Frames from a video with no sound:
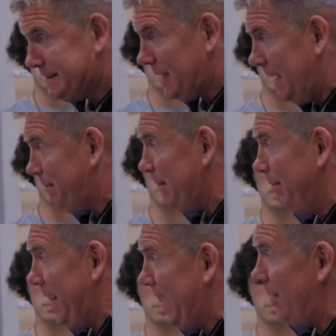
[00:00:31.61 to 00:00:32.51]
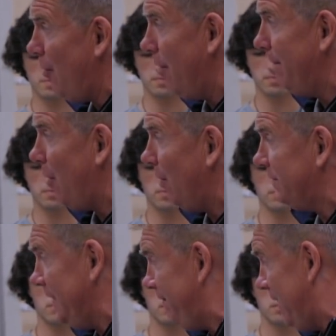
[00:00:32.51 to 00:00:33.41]
type, man on ball
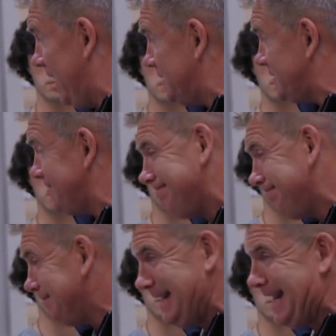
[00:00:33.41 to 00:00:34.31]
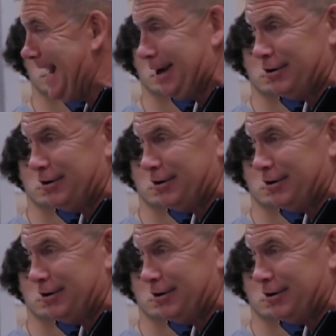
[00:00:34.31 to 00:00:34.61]
defense. You can't